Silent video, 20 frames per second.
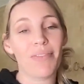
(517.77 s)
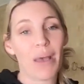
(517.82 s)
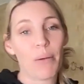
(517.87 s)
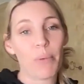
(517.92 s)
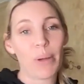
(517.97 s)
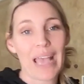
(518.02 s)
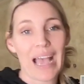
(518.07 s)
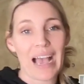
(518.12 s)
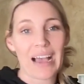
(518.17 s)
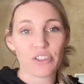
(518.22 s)
that
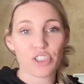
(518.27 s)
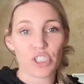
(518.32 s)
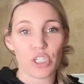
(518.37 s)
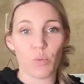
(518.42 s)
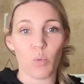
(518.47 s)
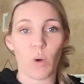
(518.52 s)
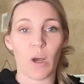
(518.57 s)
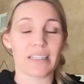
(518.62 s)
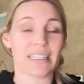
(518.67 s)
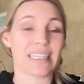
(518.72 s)
we actually
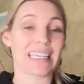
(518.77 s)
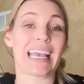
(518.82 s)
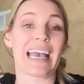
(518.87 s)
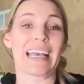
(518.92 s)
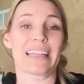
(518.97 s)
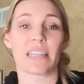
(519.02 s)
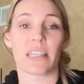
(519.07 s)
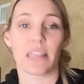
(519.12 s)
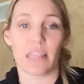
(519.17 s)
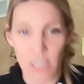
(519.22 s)
want to
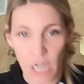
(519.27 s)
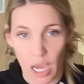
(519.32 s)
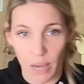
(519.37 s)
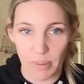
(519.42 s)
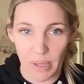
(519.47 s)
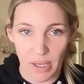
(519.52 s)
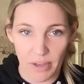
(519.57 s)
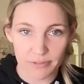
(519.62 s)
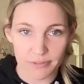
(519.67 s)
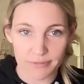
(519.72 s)
get to the top
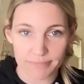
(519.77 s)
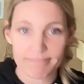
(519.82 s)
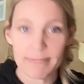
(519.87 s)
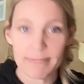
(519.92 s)
of.